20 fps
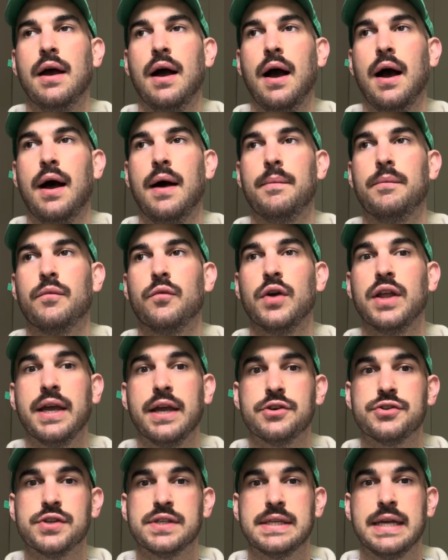Really
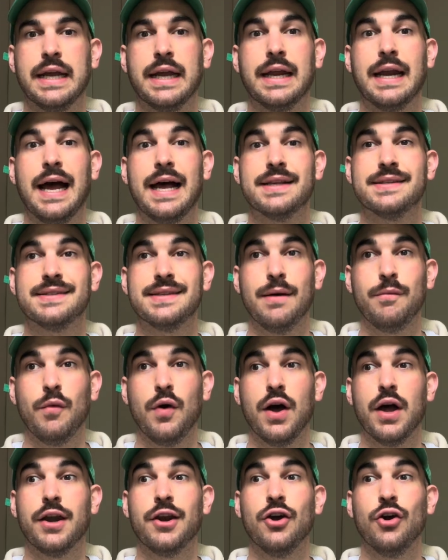interesting. And as
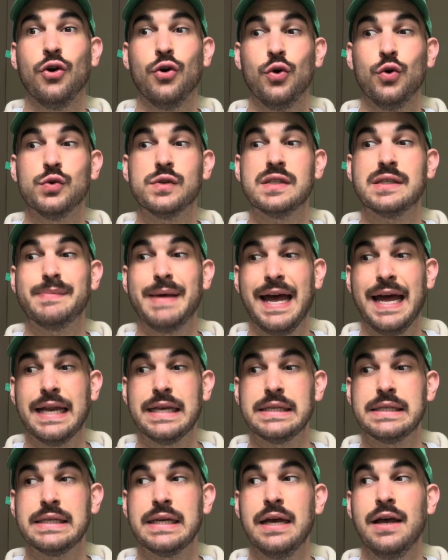someone who
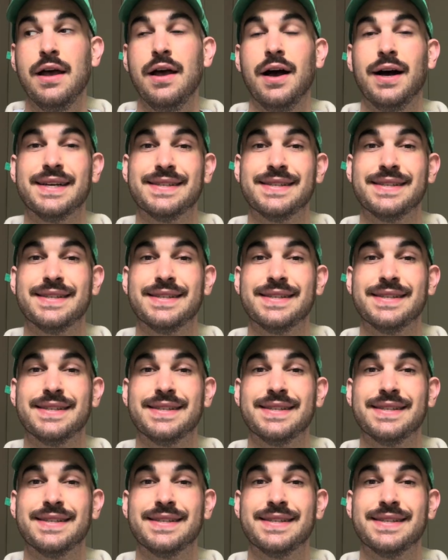spent a